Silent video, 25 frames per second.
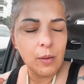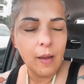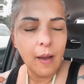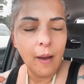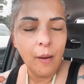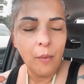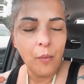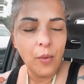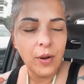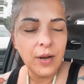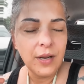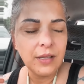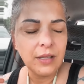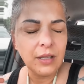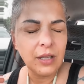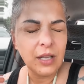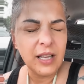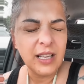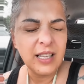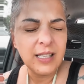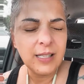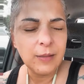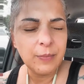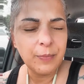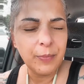I wanna
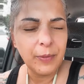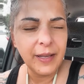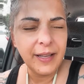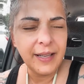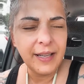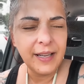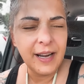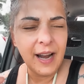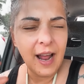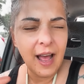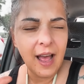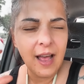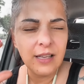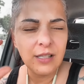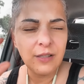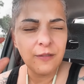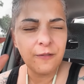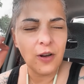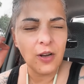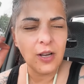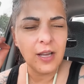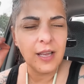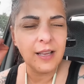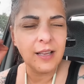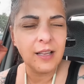explain it as
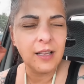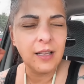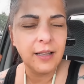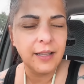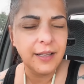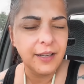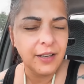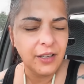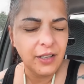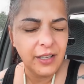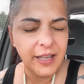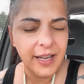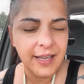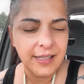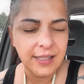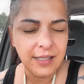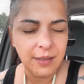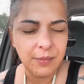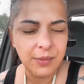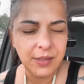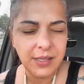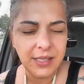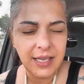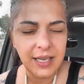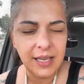fucking clearly as
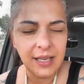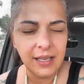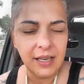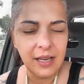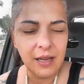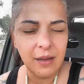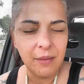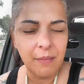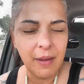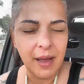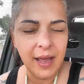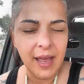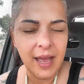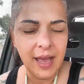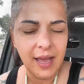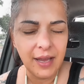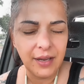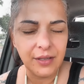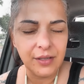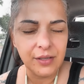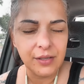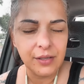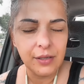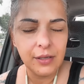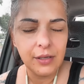I'm seeing it in my
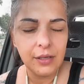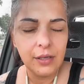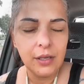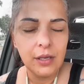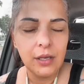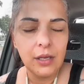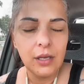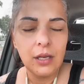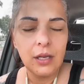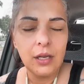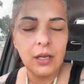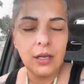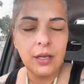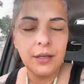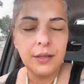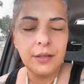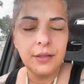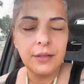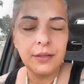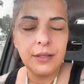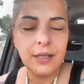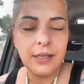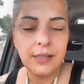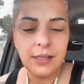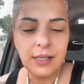head.
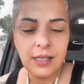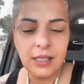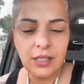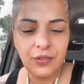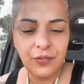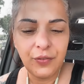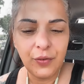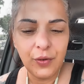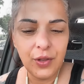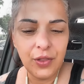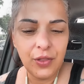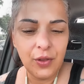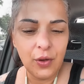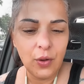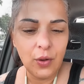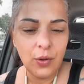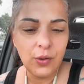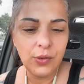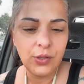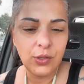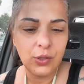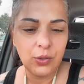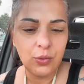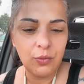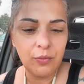This is for
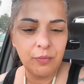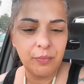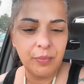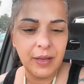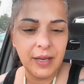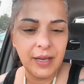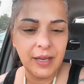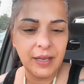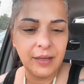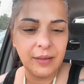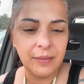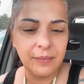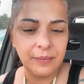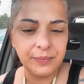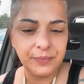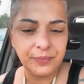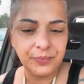those who've been